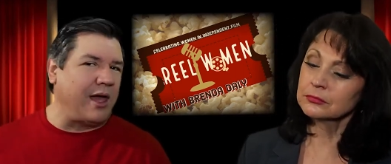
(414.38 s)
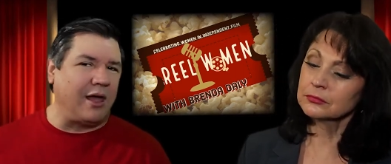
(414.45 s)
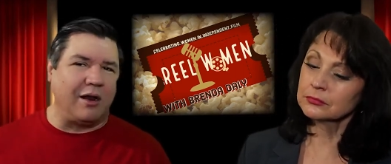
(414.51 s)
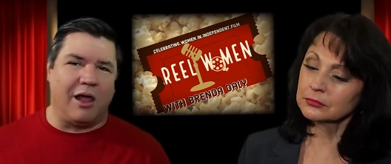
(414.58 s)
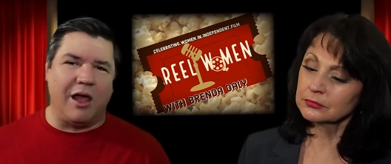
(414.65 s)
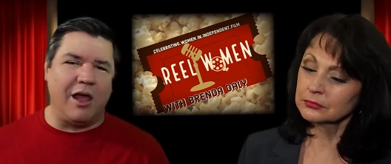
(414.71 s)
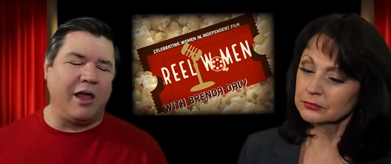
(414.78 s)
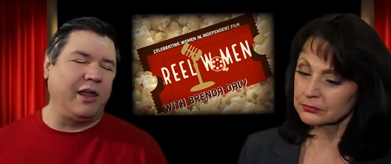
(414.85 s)
Speaker 1: thought
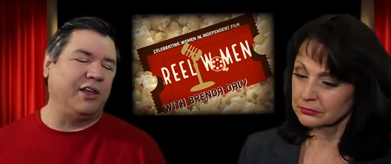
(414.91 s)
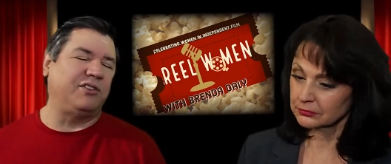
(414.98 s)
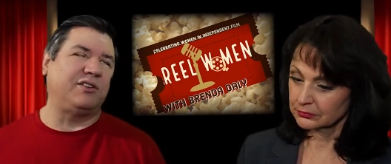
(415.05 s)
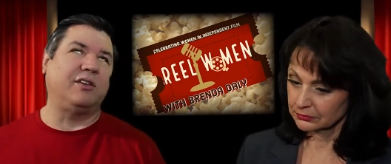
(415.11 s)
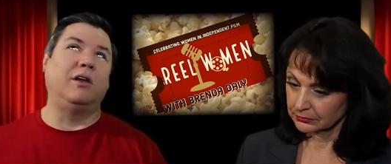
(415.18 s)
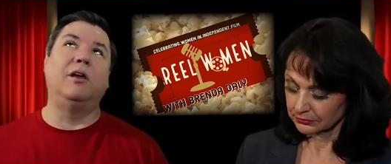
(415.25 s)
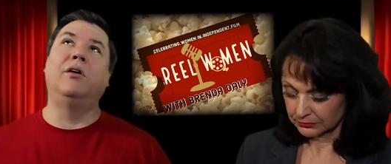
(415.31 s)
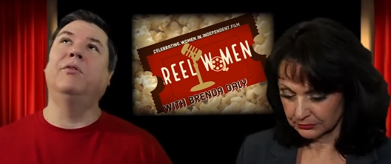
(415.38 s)

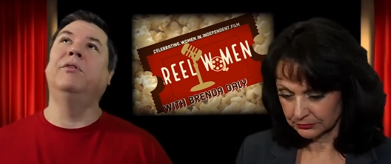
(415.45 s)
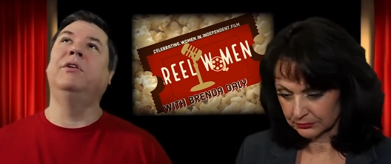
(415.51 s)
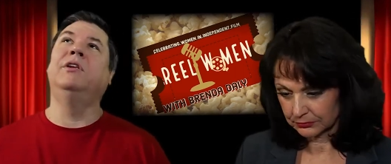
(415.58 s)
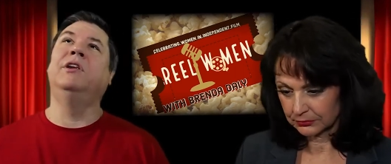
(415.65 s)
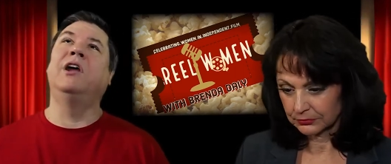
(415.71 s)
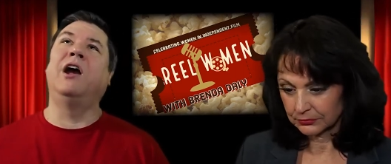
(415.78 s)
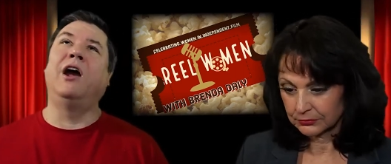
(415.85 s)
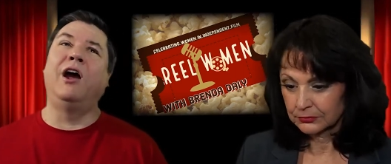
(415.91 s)
August, oh
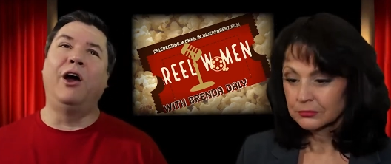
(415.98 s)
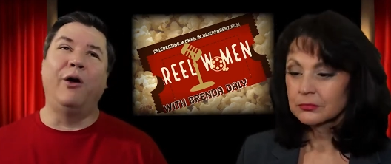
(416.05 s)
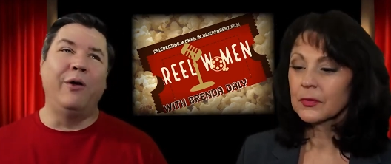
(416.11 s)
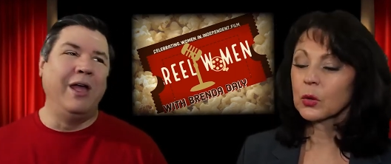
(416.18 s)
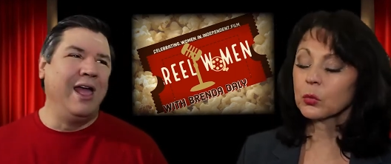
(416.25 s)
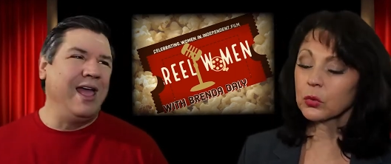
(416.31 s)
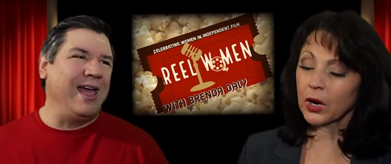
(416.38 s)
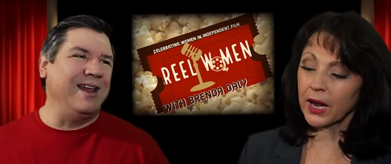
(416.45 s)
no.
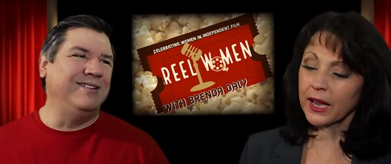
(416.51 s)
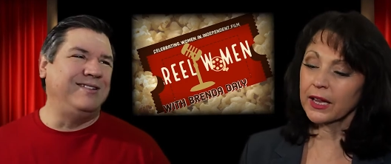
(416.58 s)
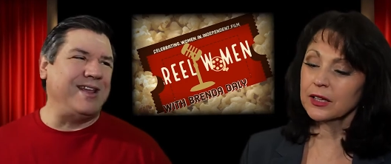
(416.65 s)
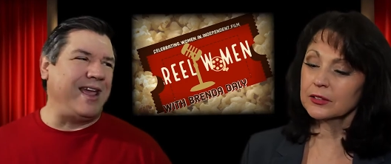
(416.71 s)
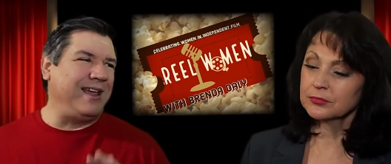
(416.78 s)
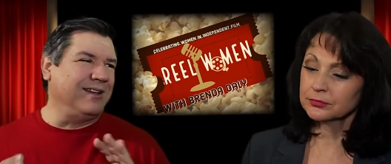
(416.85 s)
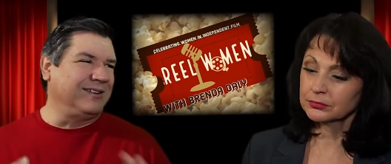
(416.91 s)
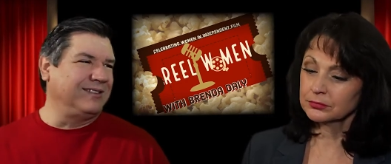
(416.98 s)
Right. And
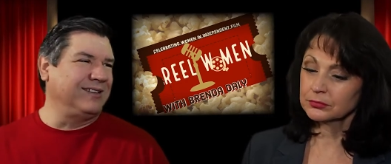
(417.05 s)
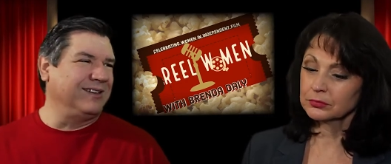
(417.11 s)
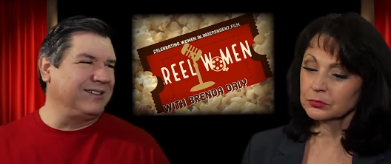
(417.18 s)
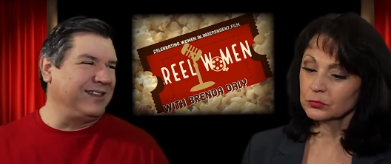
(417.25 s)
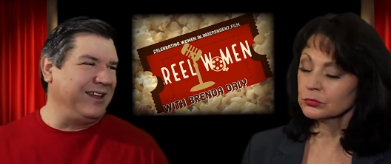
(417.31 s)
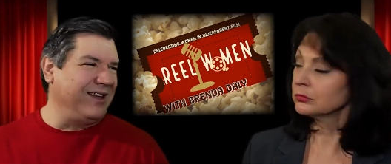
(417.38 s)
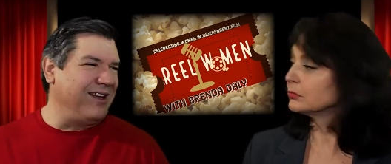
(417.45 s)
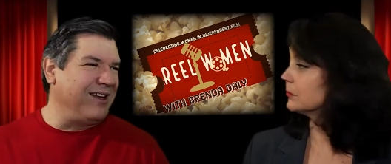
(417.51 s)
Dale
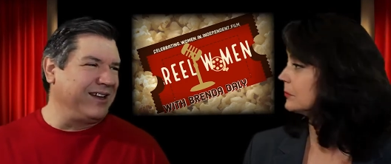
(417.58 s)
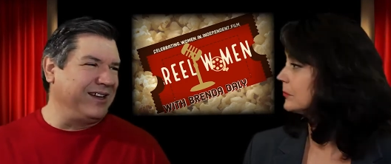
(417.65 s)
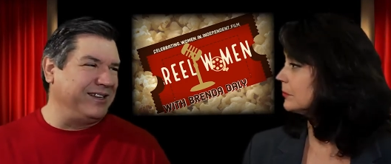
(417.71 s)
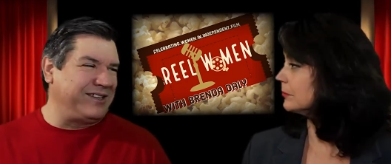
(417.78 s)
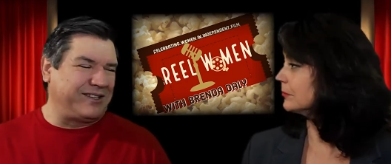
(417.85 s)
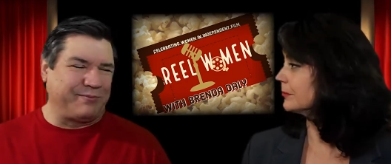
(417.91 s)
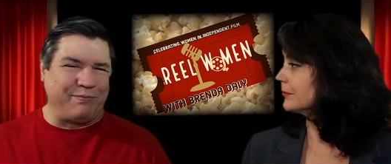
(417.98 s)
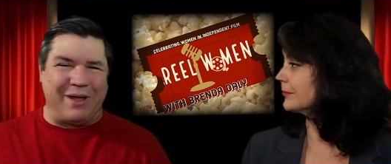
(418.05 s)
took the
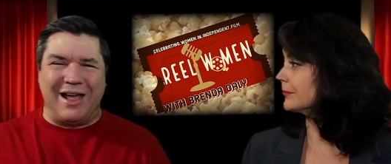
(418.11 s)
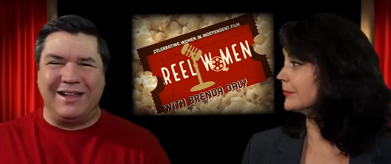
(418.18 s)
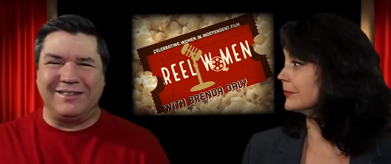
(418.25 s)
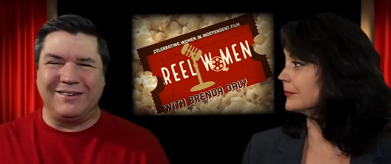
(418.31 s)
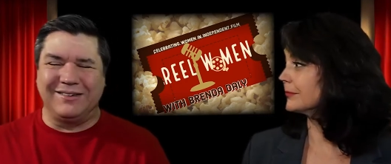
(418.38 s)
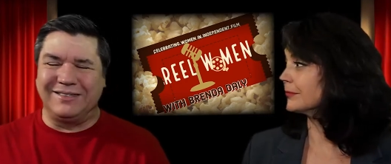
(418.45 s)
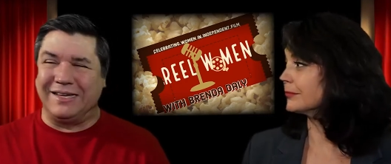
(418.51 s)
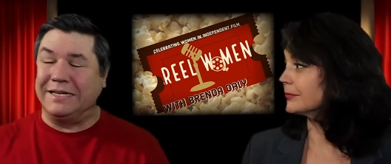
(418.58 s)
August spot.
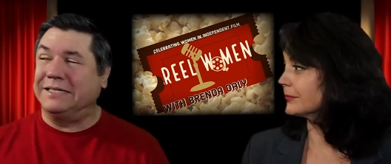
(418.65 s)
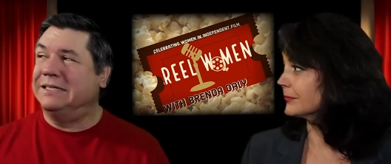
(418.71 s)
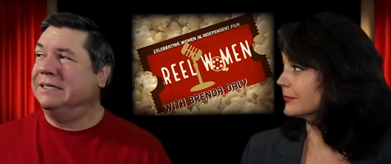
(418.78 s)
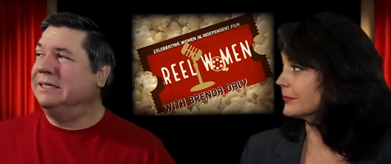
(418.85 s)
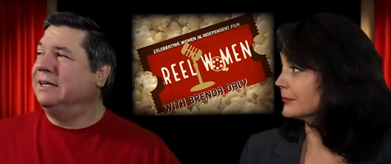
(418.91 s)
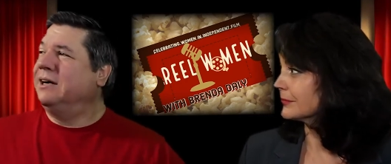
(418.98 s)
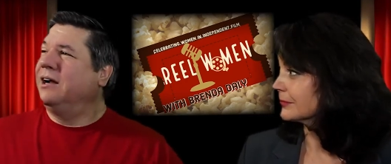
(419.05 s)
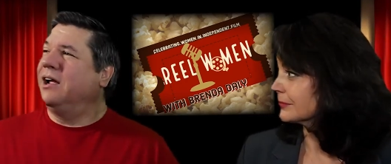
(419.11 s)
So I was like,
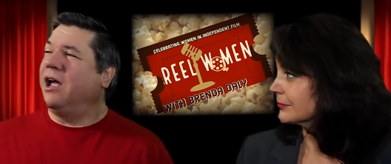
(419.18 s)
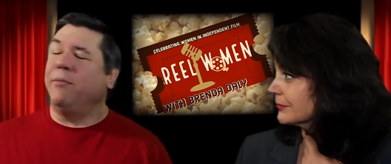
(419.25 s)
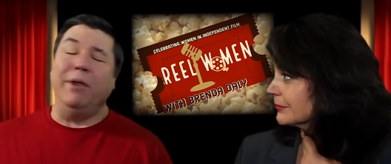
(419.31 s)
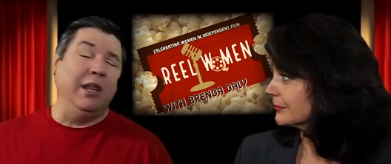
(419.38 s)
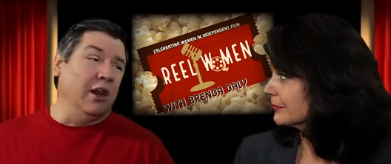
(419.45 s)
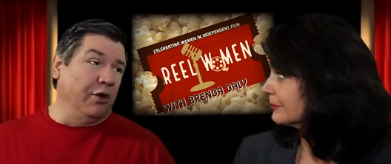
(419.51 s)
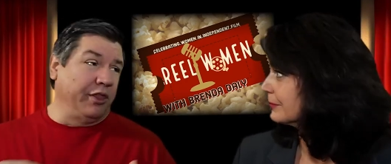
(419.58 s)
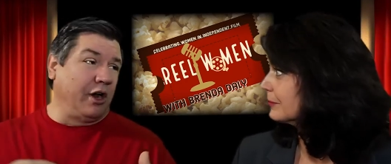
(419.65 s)
I
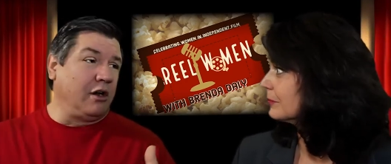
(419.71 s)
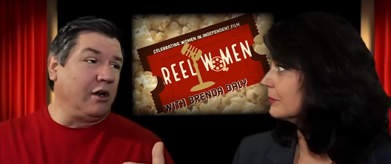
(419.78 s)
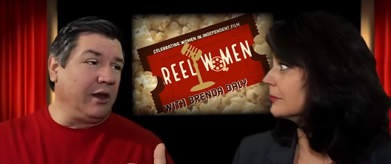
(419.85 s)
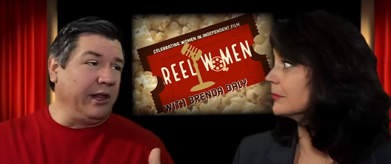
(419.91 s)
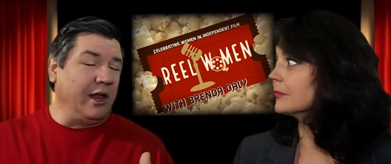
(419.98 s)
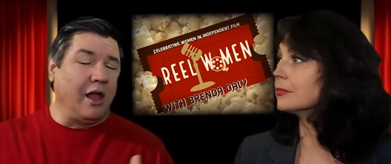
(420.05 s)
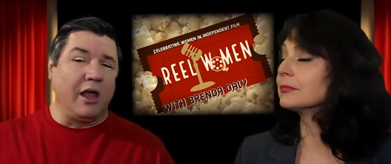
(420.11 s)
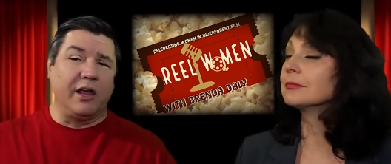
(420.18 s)
mean, you know, the
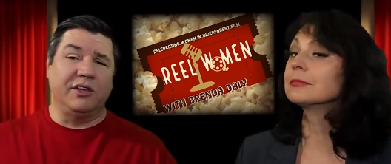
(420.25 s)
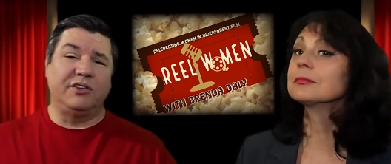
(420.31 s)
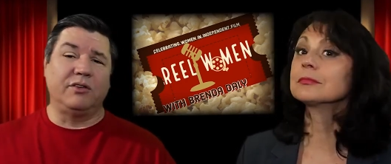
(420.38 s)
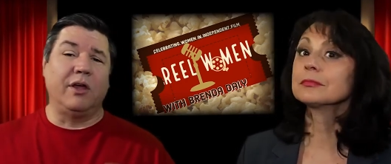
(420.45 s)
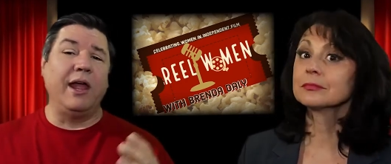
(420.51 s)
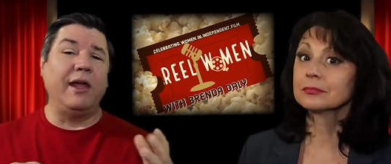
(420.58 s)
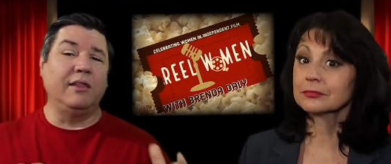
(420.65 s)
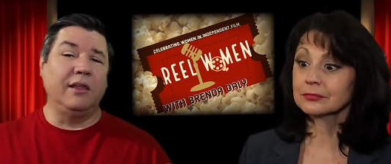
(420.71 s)
early August.
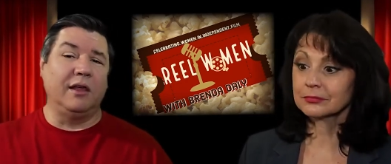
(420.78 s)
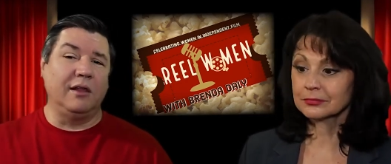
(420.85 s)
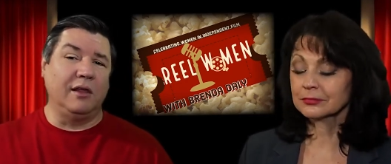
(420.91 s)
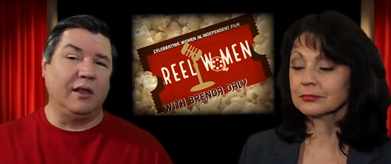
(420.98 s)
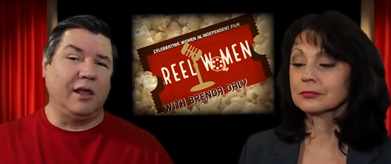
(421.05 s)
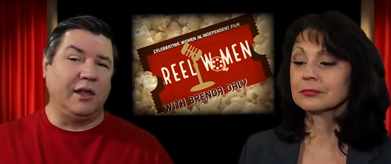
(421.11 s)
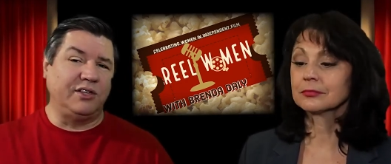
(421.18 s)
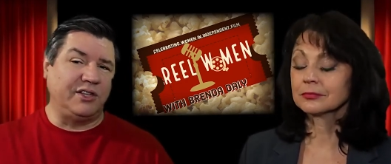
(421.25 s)
So I had
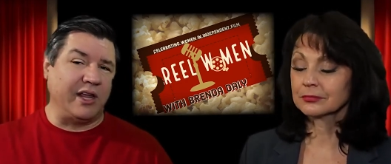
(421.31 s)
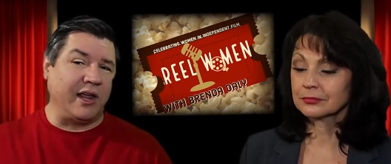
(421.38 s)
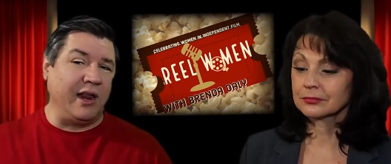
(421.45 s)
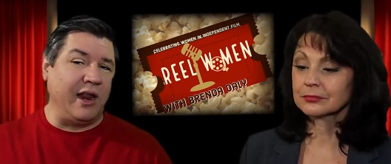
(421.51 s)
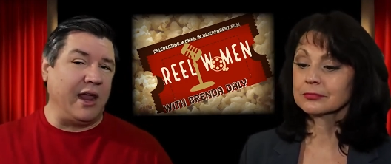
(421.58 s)
the uh, second